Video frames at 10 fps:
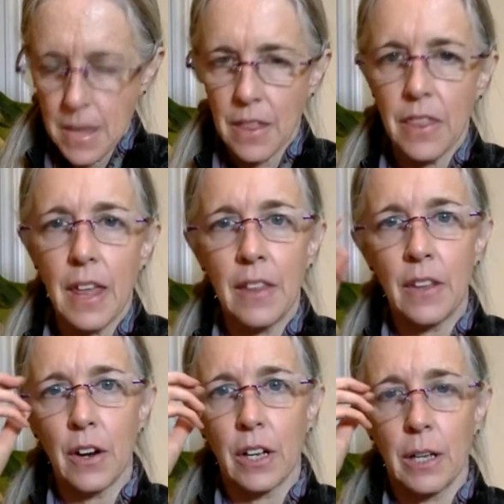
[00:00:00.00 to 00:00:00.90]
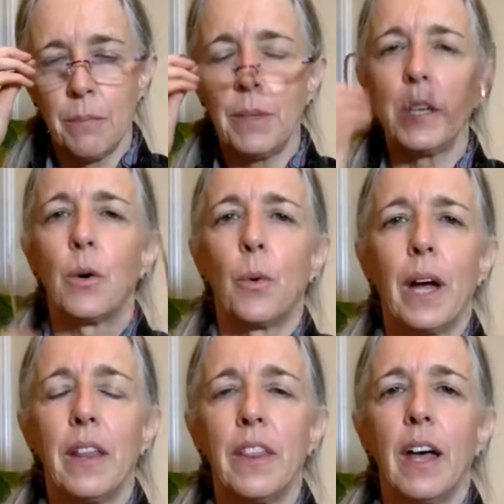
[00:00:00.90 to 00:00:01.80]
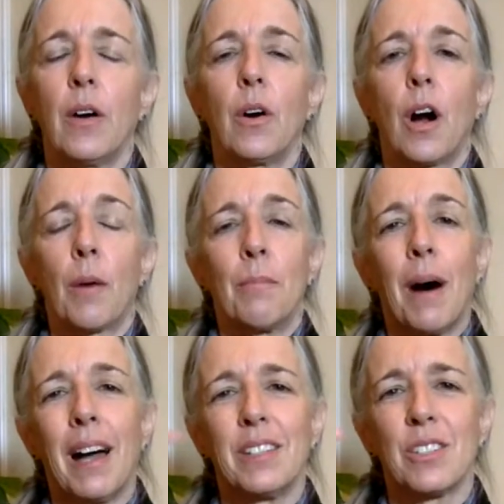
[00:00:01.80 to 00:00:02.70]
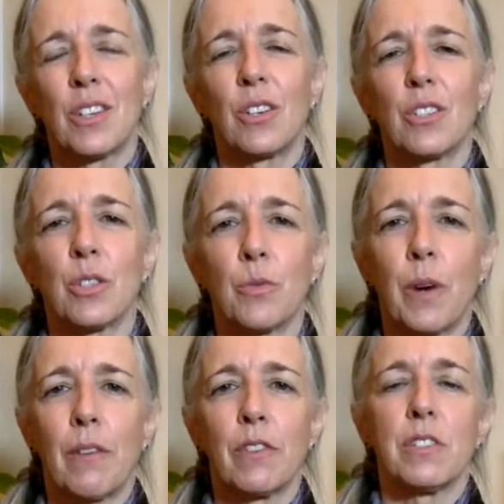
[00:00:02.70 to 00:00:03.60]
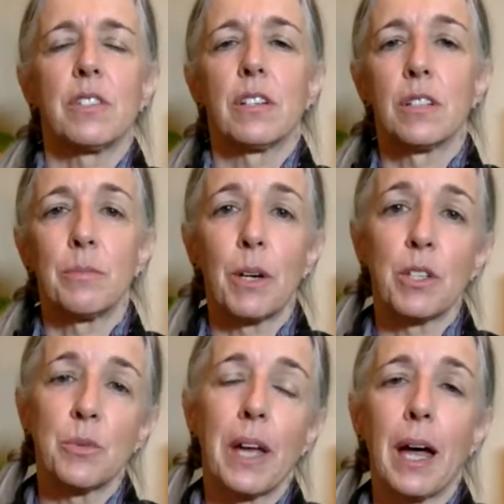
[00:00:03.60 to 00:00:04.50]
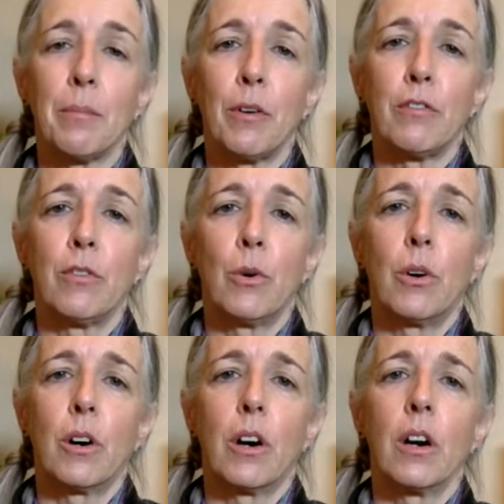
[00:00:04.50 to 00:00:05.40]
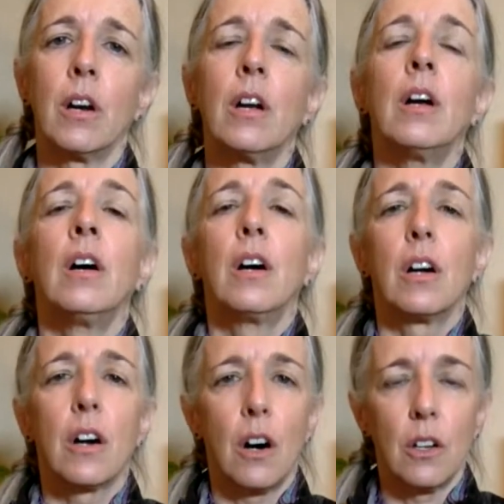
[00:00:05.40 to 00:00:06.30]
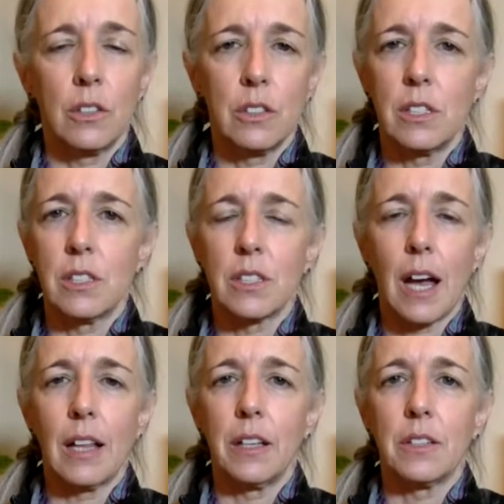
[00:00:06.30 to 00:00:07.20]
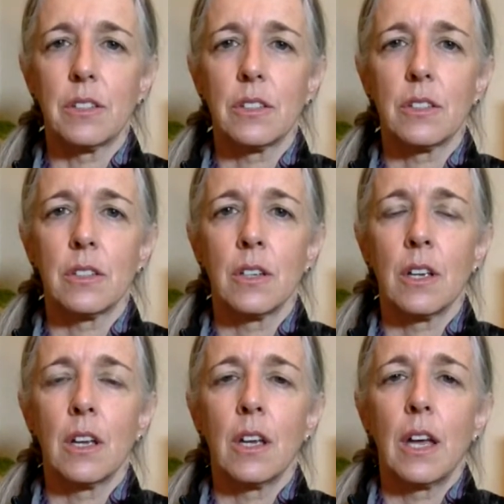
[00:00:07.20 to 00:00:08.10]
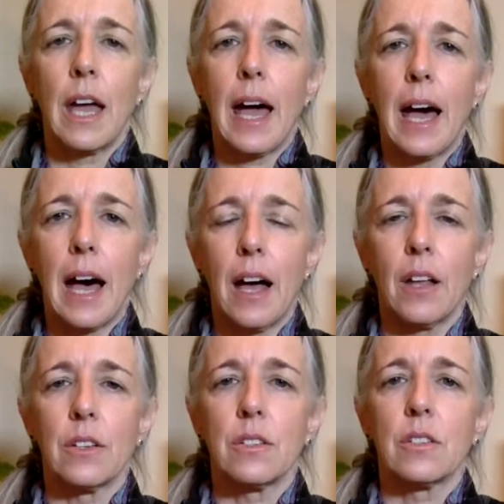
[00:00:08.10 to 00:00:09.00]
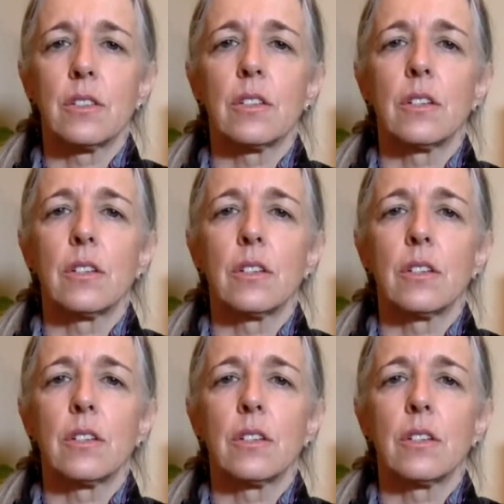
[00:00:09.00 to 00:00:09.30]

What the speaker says: then there can be a way that our mind starts to reference the experience we had before, called the silence, as